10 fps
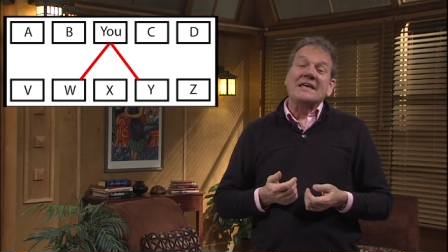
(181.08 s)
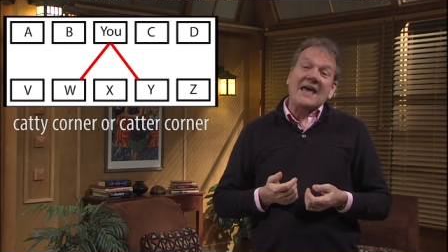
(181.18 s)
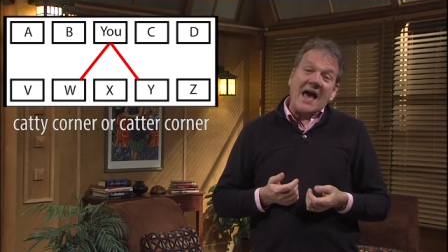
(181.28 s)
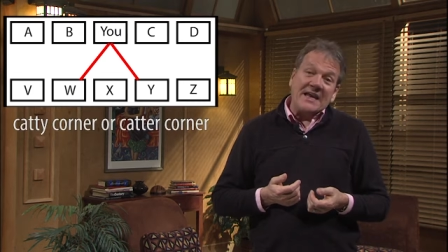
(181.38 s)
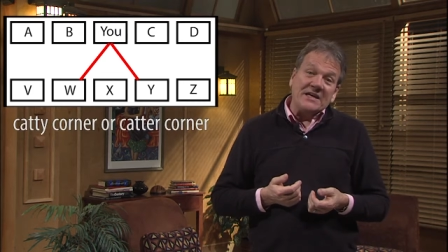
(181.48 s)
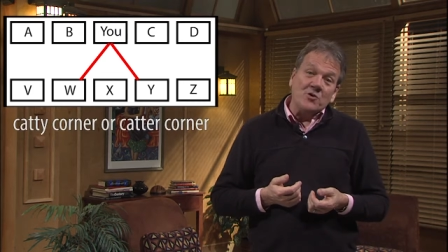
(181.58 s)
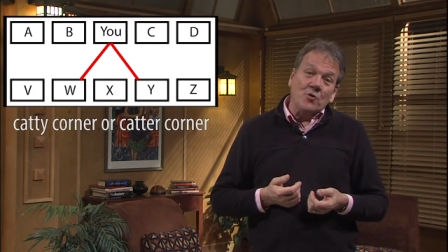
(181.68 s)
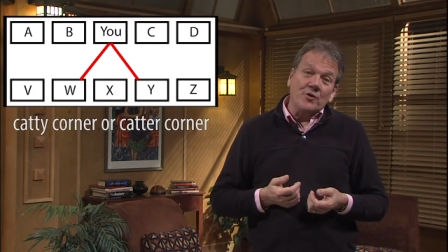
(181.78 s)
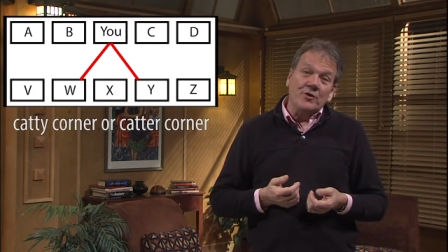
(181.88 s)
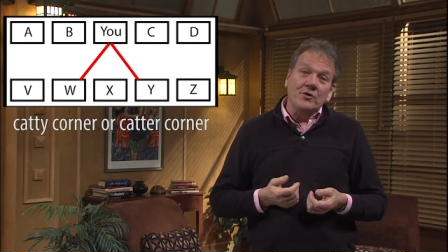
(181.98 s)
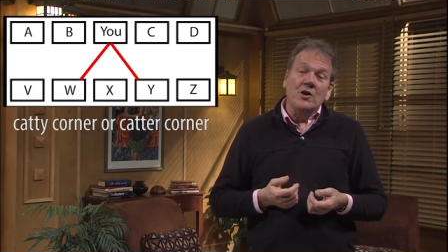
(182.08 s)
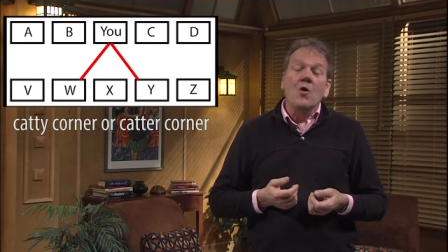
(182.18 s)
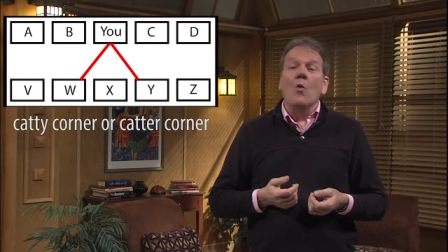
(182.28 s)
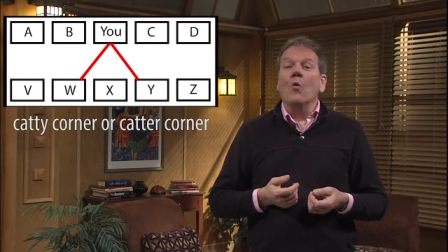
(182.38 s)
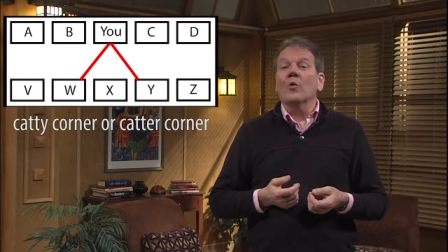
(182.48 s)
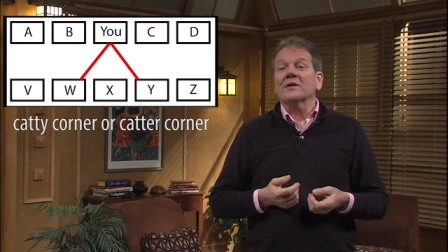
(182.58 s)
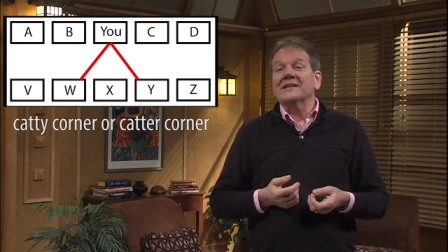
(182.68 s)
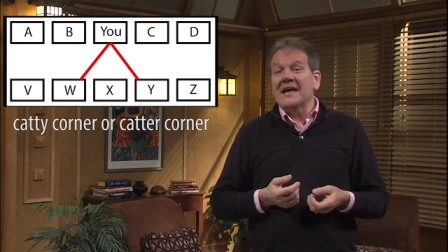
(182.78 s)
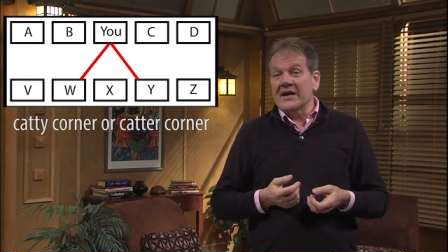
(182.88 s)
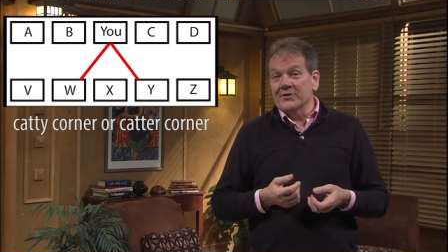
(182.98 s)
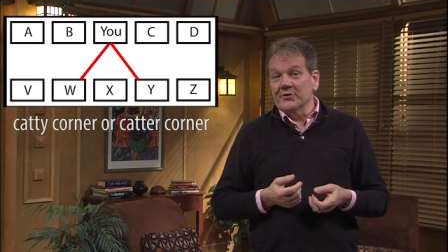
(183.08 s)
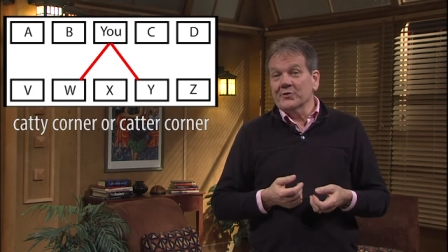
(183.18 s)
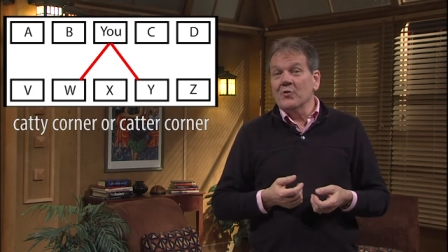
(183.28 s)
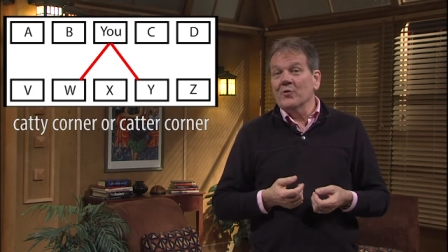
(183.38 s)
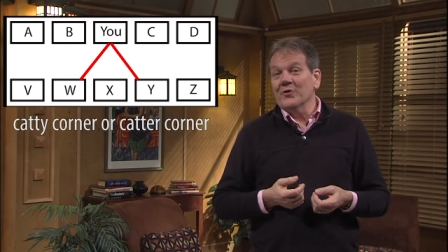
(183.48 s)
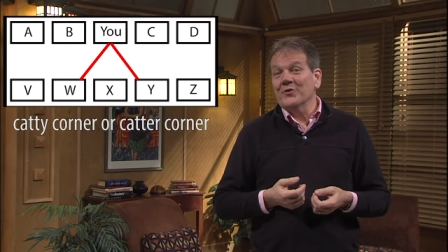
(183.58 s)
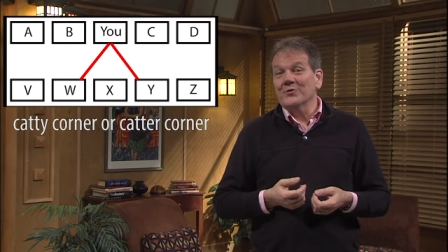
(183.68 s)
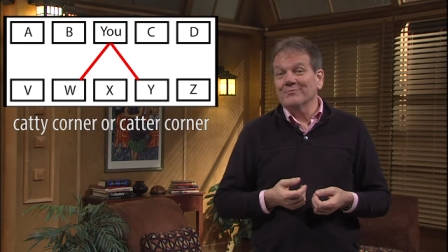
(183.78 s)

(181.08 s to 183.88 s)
catty corner or catter corner.